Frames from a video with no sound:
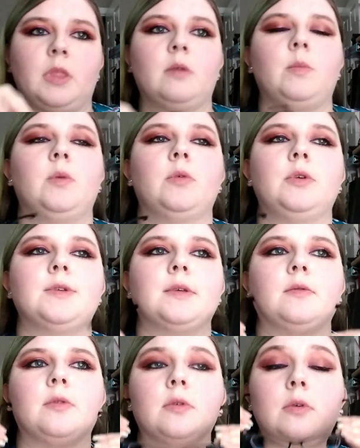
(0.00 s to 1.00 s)
people use it
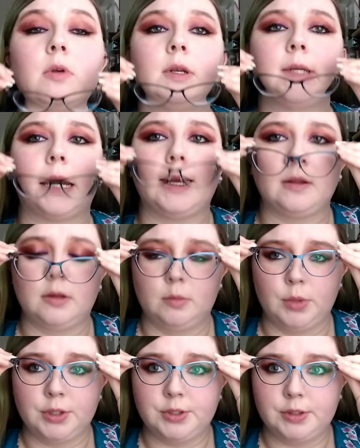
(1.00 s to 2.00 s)
for tiny little
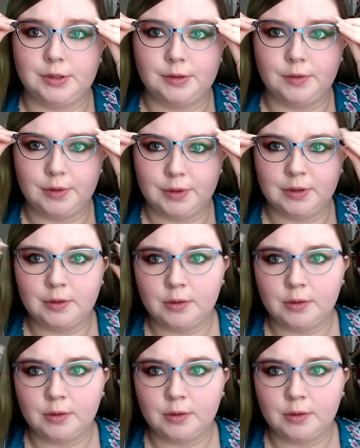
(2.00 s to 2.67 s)
brushes for,